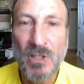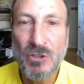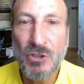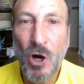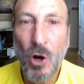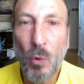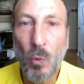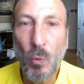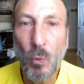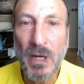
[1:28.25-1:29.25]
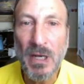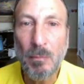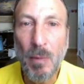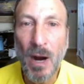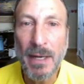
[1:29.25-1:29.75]
So we
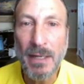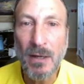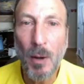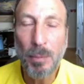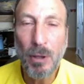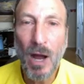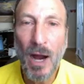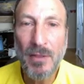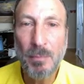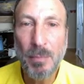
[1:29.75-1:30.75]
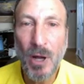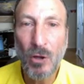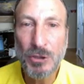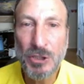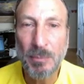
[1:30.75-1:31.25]
might apply
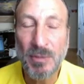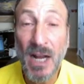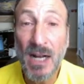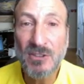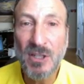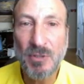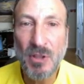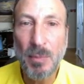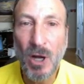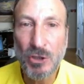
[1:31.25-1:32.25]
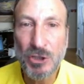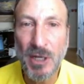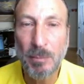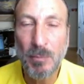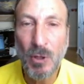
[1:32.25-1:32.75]
the concept of the
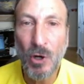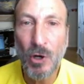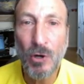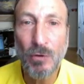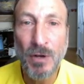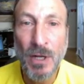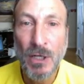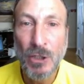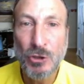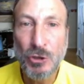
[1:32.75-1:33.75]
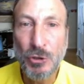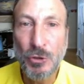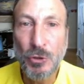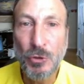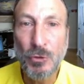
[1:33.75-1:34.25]
bell-shaped curve
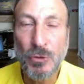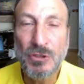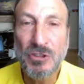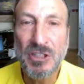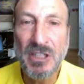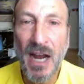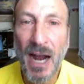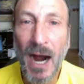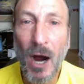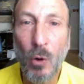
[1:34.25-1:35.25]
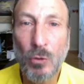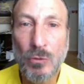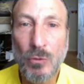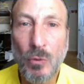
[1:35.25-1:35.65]
to see how